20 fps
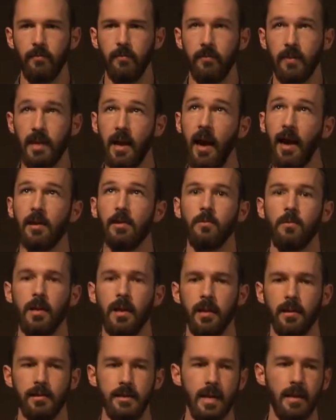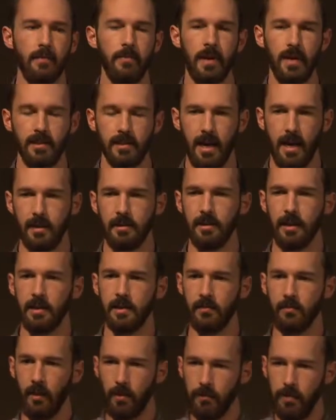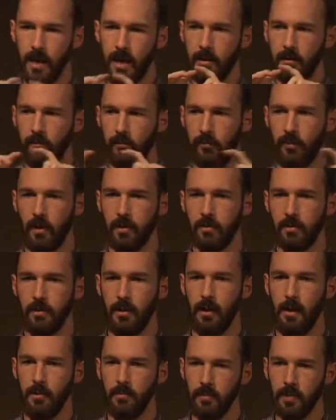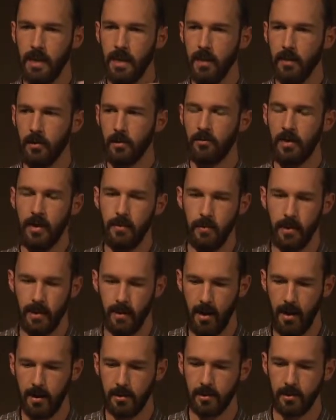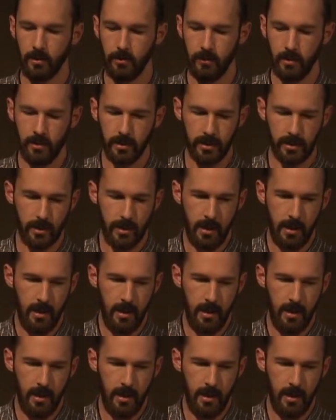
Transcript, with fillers: they hide away database access from that front um, layer of API servers.